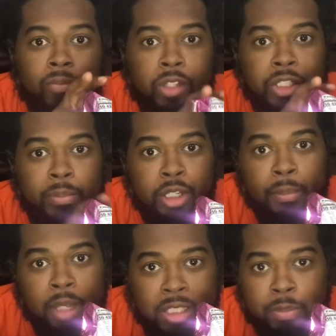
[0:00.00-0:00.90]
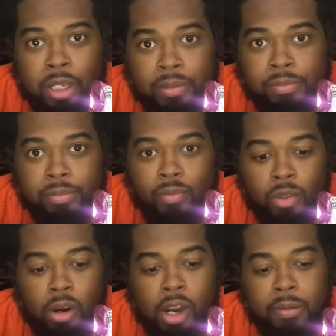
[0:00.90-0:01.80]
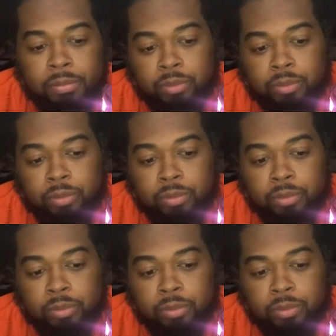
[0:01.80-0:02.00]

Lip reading: this would be your best bet, all right?